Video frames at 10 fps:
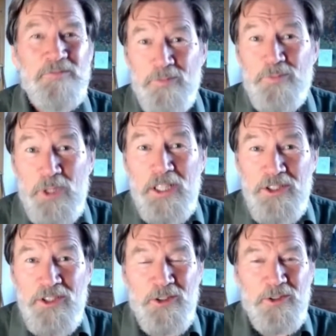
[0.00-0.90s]

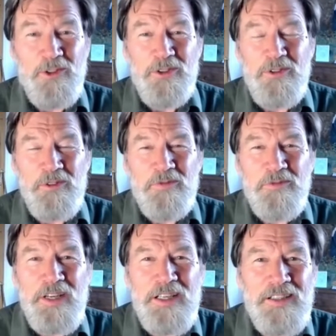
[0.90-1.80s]
predator or
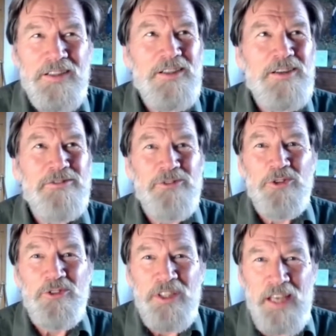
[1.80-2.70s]
a
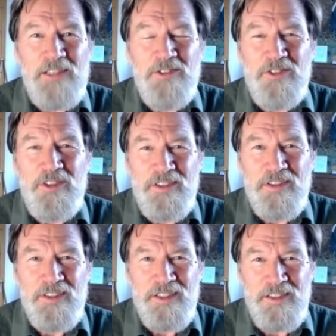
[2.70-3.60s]
force against
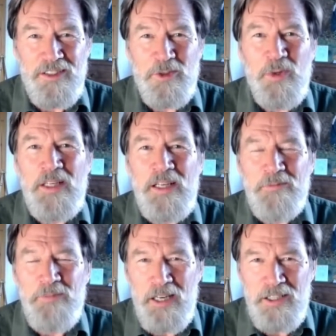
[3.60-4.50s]
the
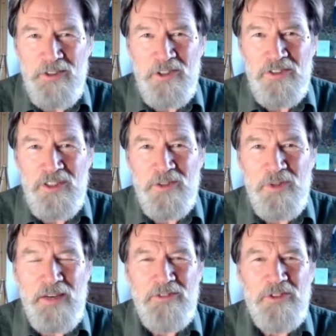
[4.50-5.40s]
dwindling biodiversity
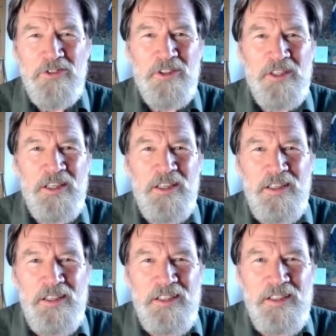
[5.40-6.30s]
that we have to study.
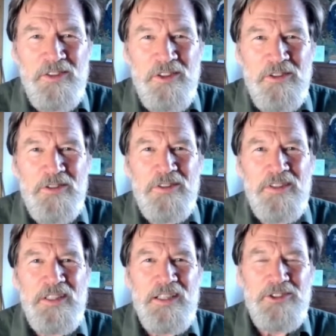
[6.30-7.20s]
So
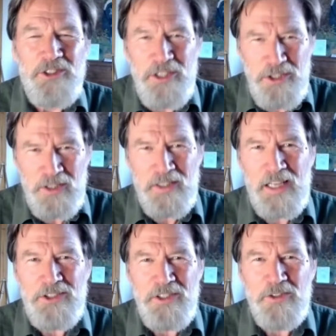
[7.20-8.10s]
yeah, traditionally
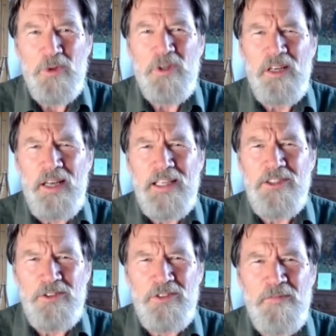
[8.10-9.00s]
naturalists were
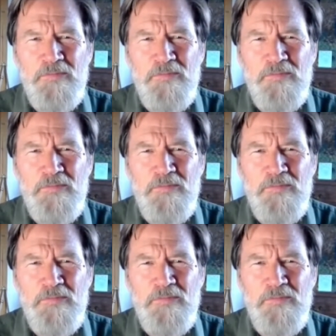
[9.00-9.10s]
collectors,